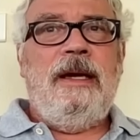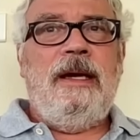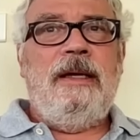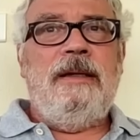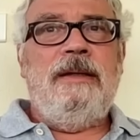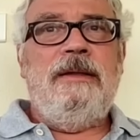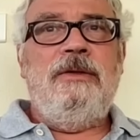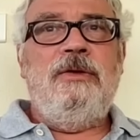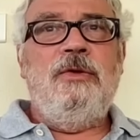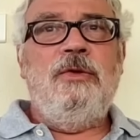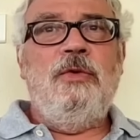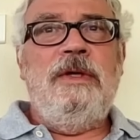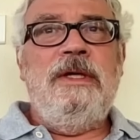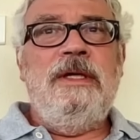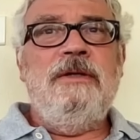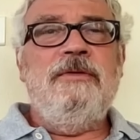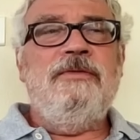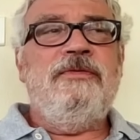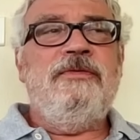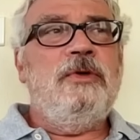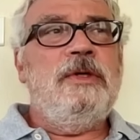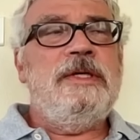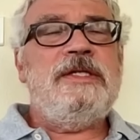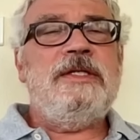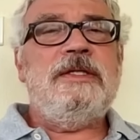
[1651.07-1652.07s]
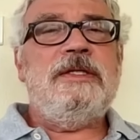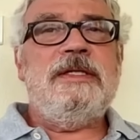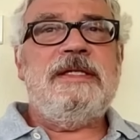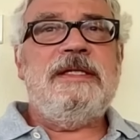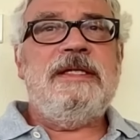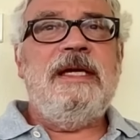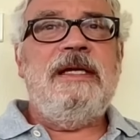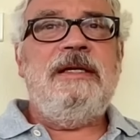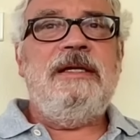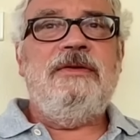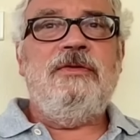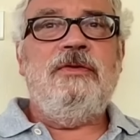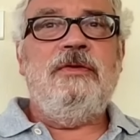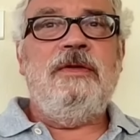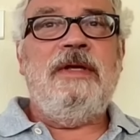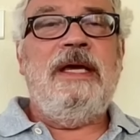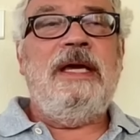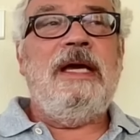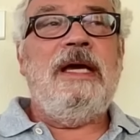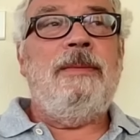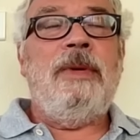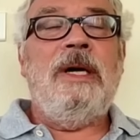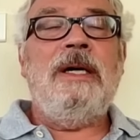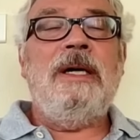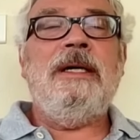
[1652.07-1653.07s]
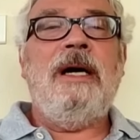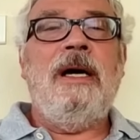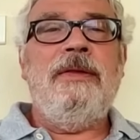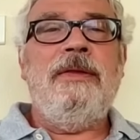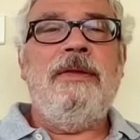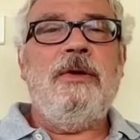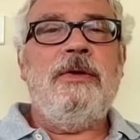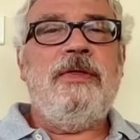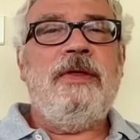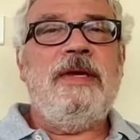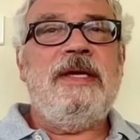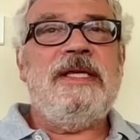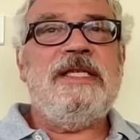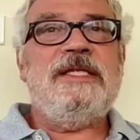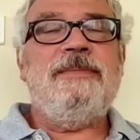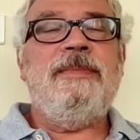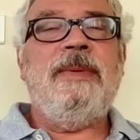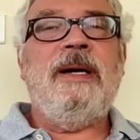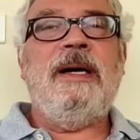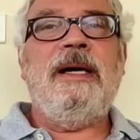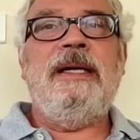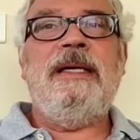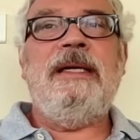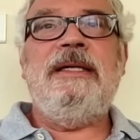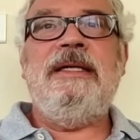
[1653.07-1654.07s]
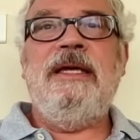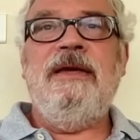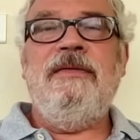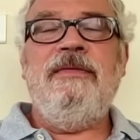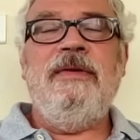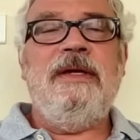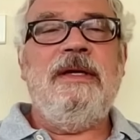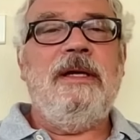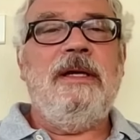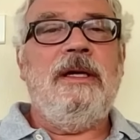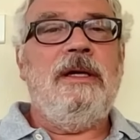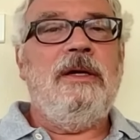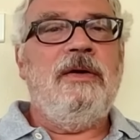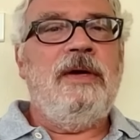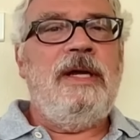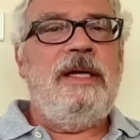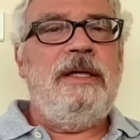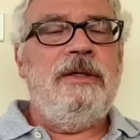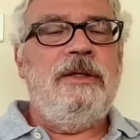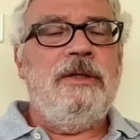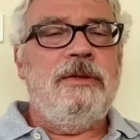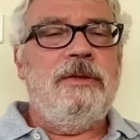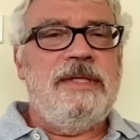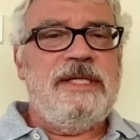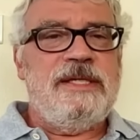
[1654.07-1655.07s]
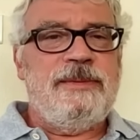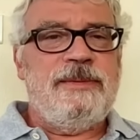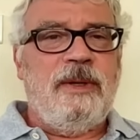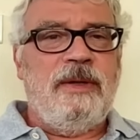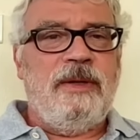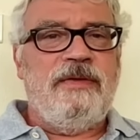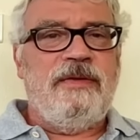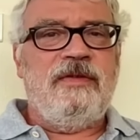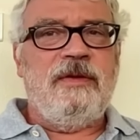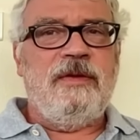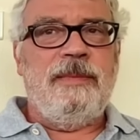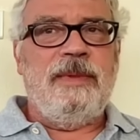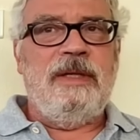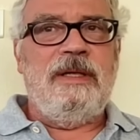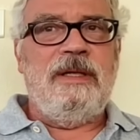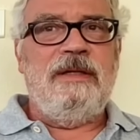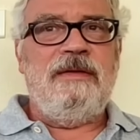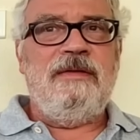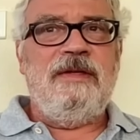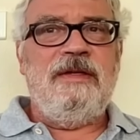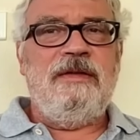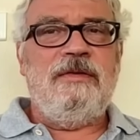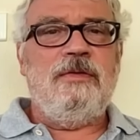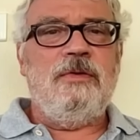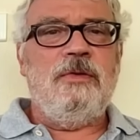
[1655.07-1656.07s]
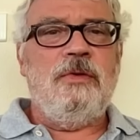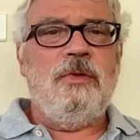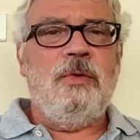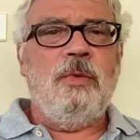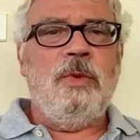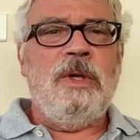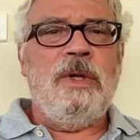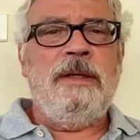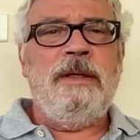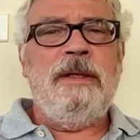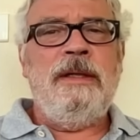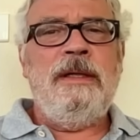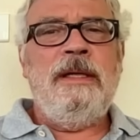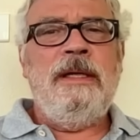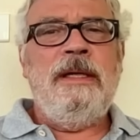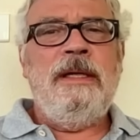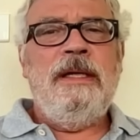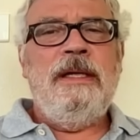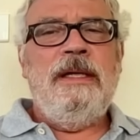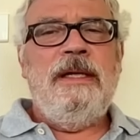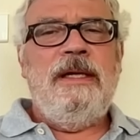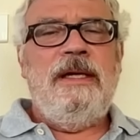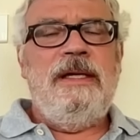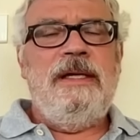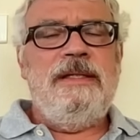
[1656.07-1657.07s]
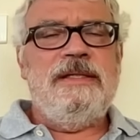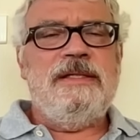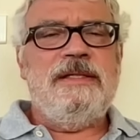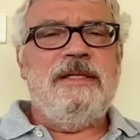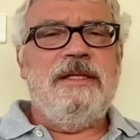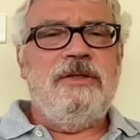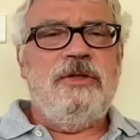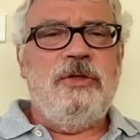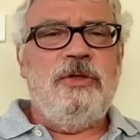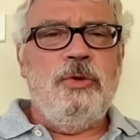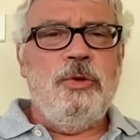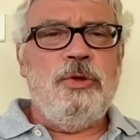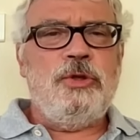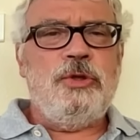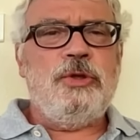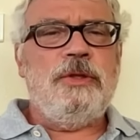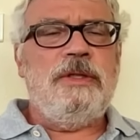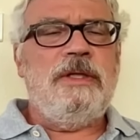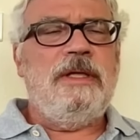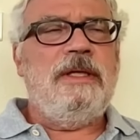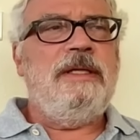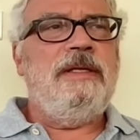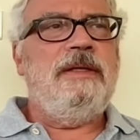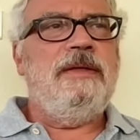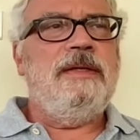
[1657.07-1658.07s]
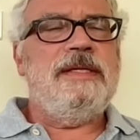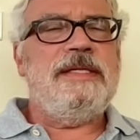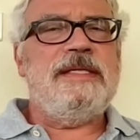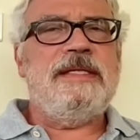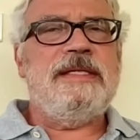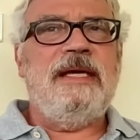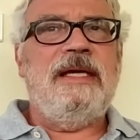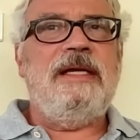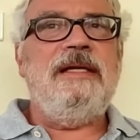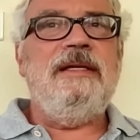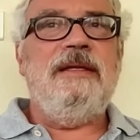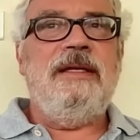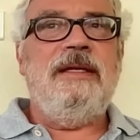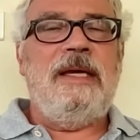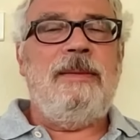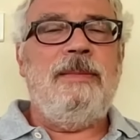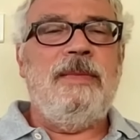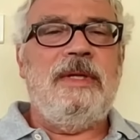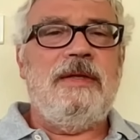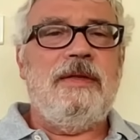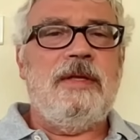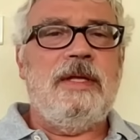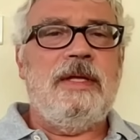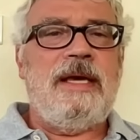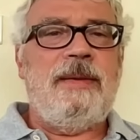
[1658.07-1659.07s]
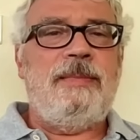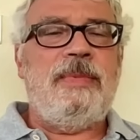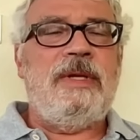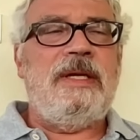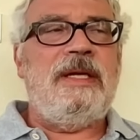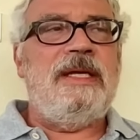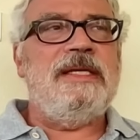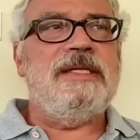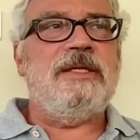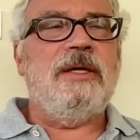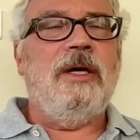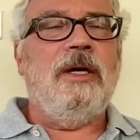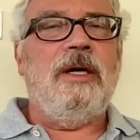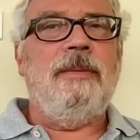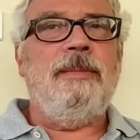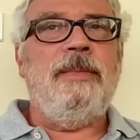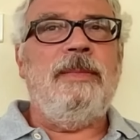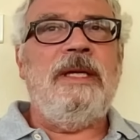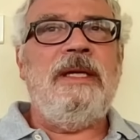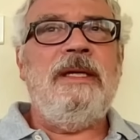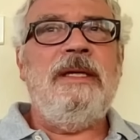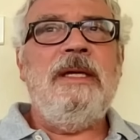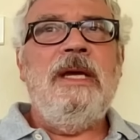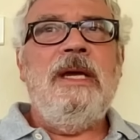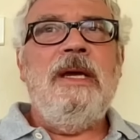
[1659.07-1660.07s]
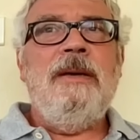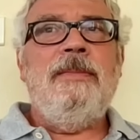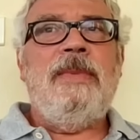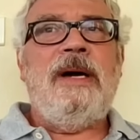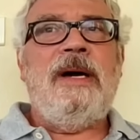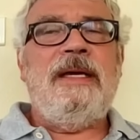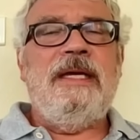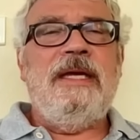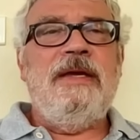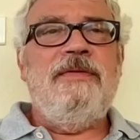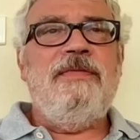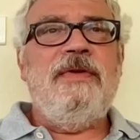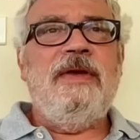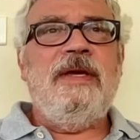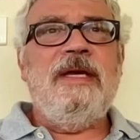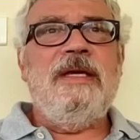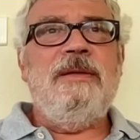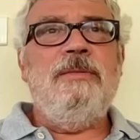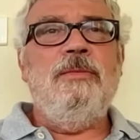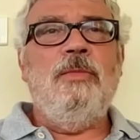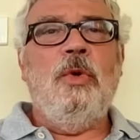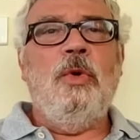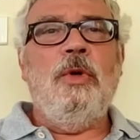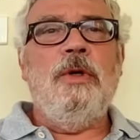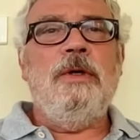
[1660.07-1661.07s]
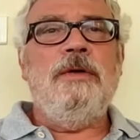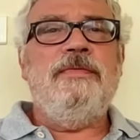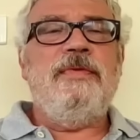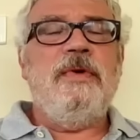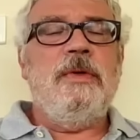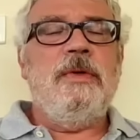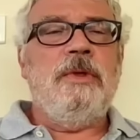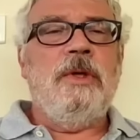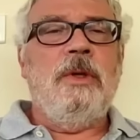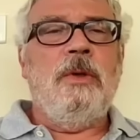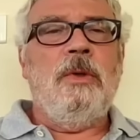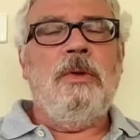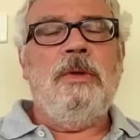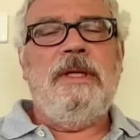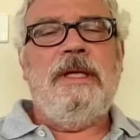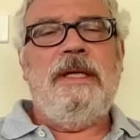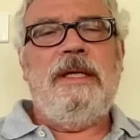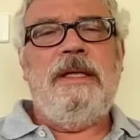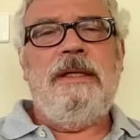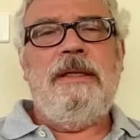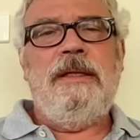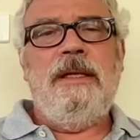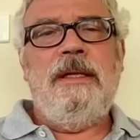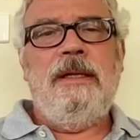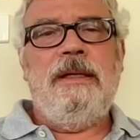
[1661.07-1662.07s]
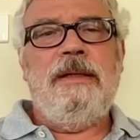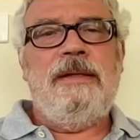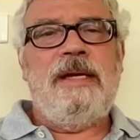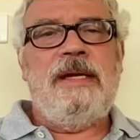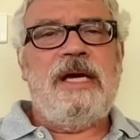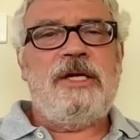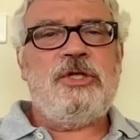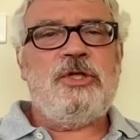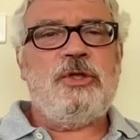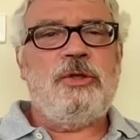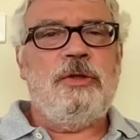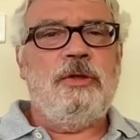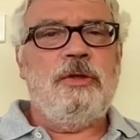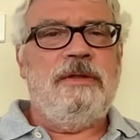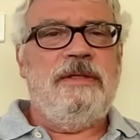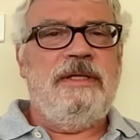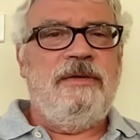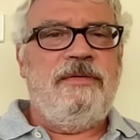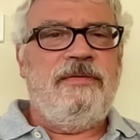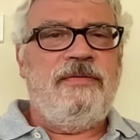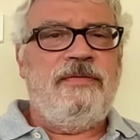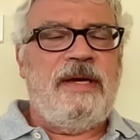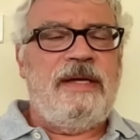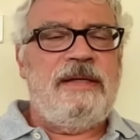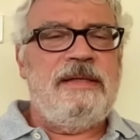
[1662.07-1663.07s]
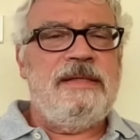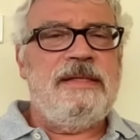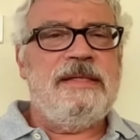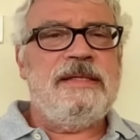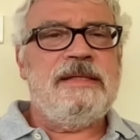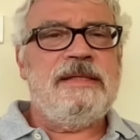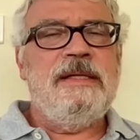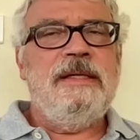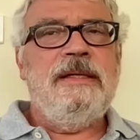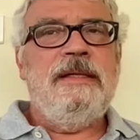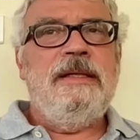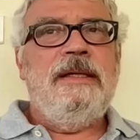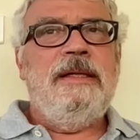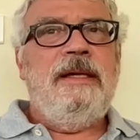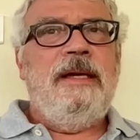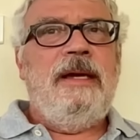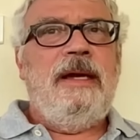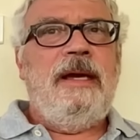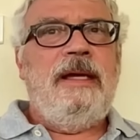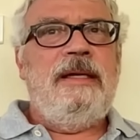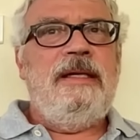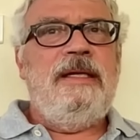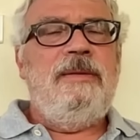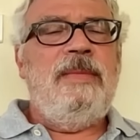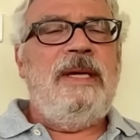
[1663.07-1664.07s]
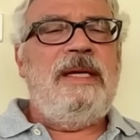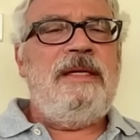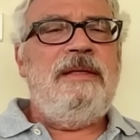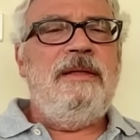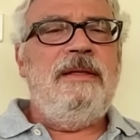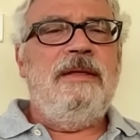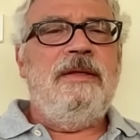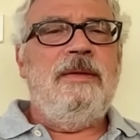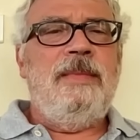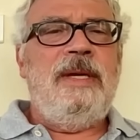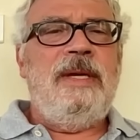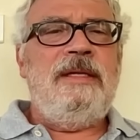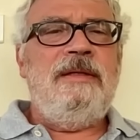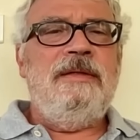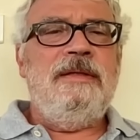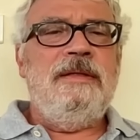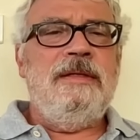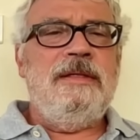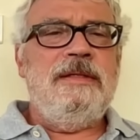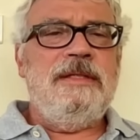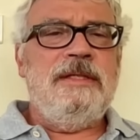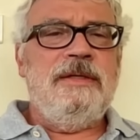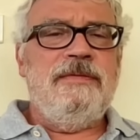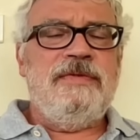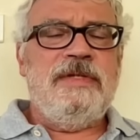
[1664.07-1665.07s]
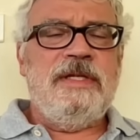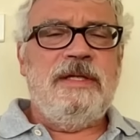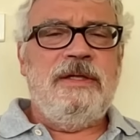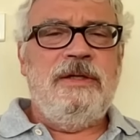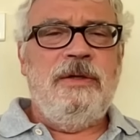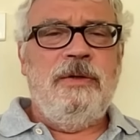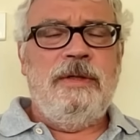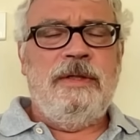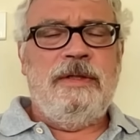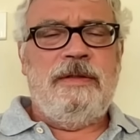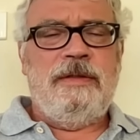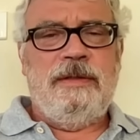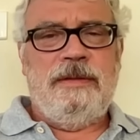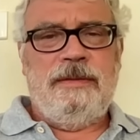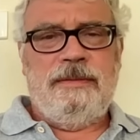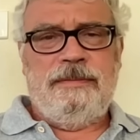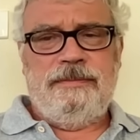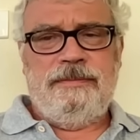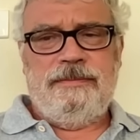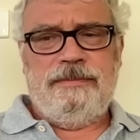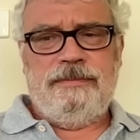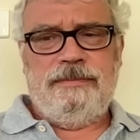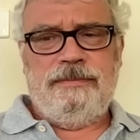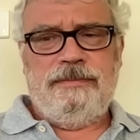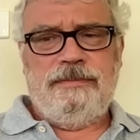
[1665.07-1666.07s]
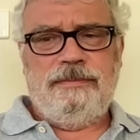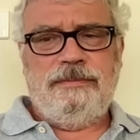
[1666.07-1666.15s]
And you reinforce the state today, among other things, by giving greater responsibility to the one institution in the state, namely the Lebanese army, by giving it more of a role in a national defense and in the maintenance of security.